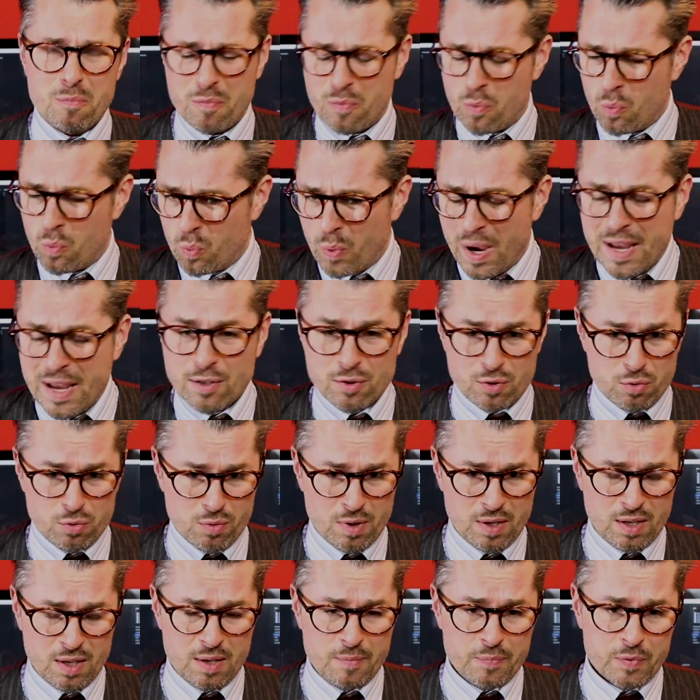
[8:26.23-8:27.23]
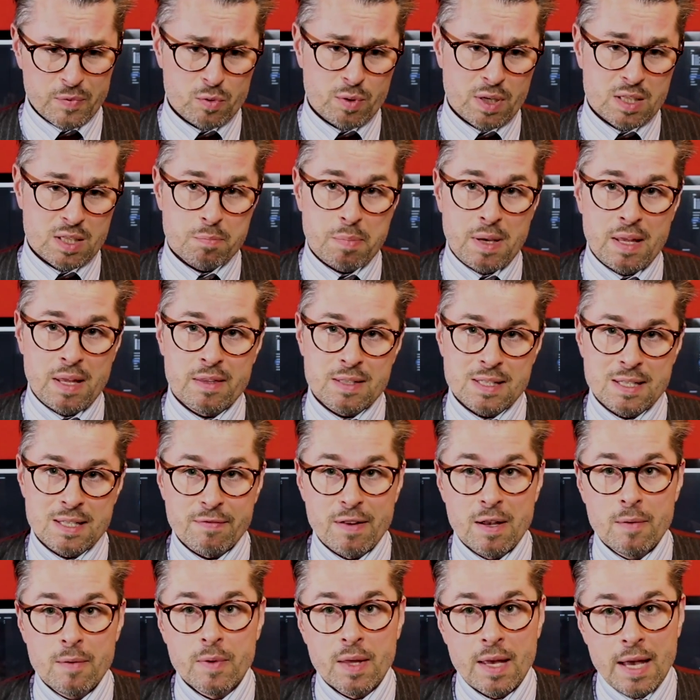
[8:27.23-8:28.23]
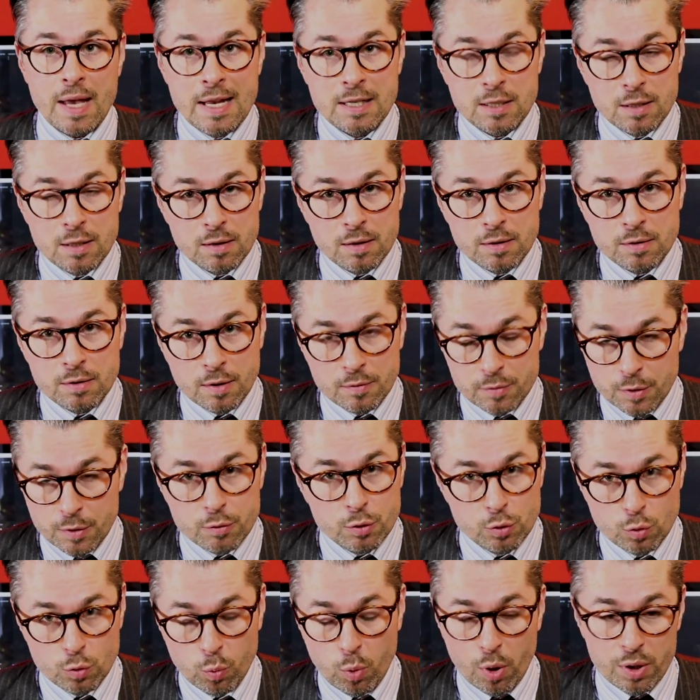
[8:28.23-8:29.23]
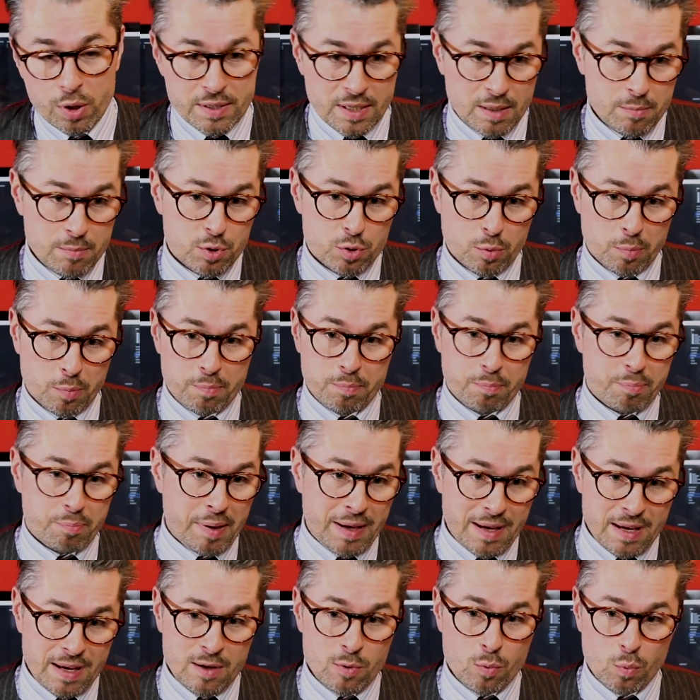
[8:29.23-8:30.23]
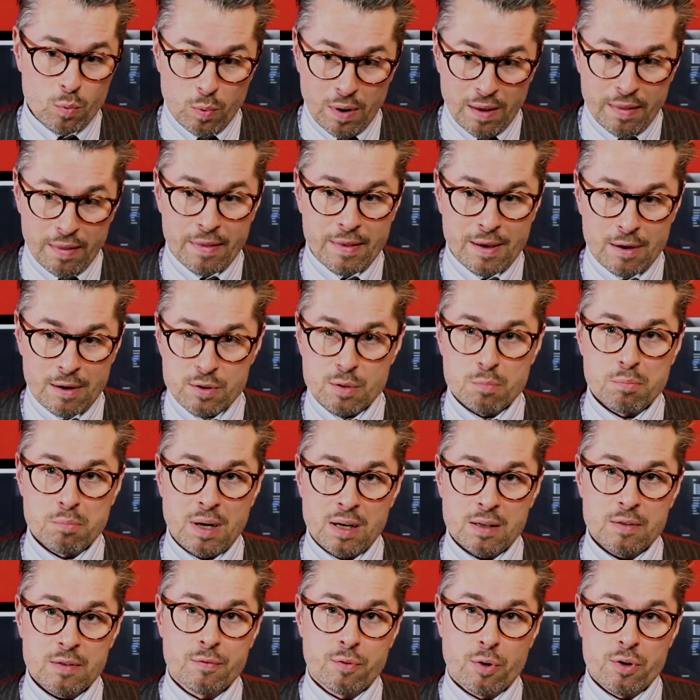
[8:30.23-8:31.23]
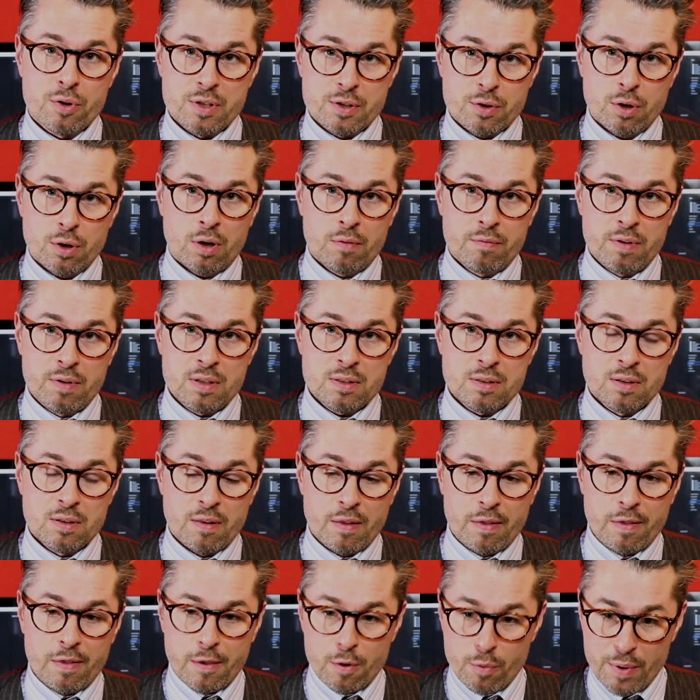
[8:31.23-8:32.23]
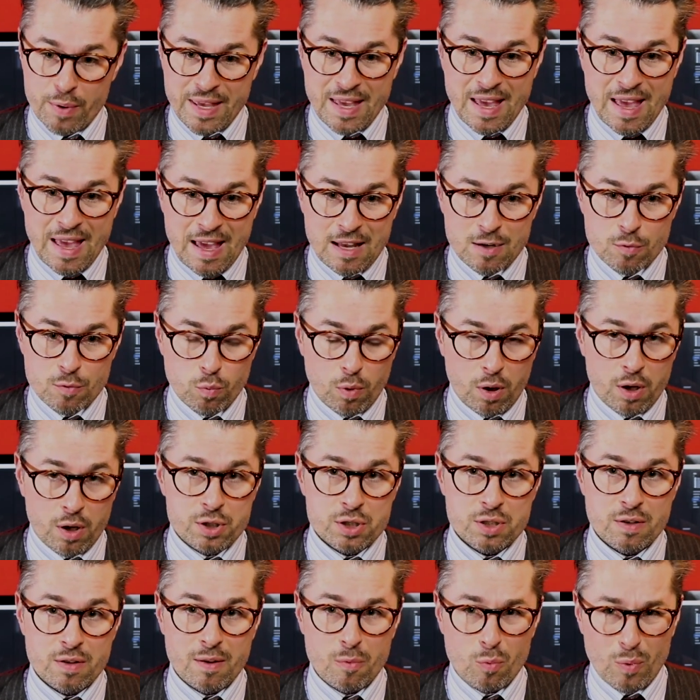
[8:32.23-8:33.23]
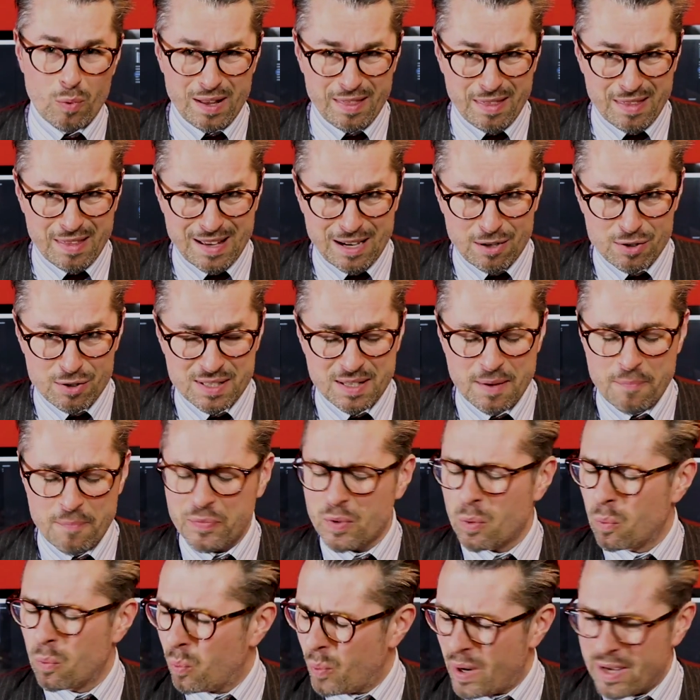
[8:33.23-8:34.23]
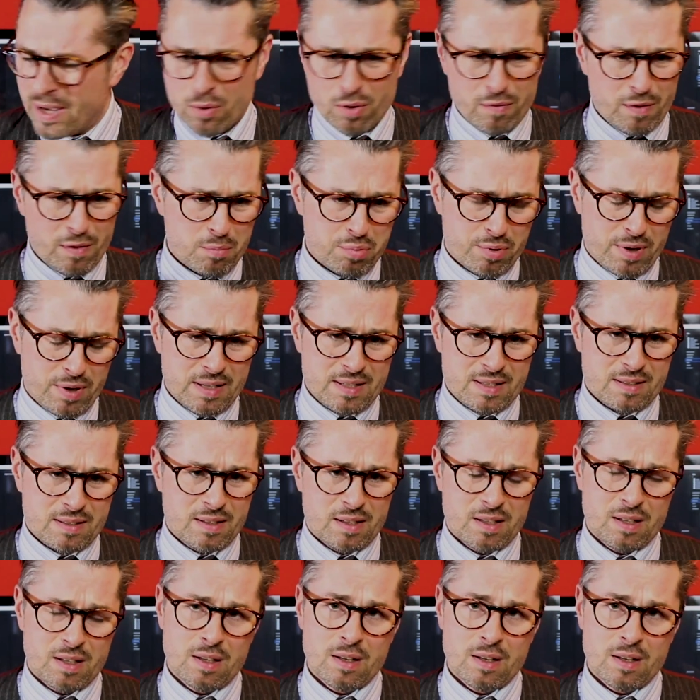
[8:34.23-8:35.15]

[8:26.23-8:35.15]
Way too expensive. And you want him to pay $1,000 for a service, 3-hand watch, 1,000, way overpriced.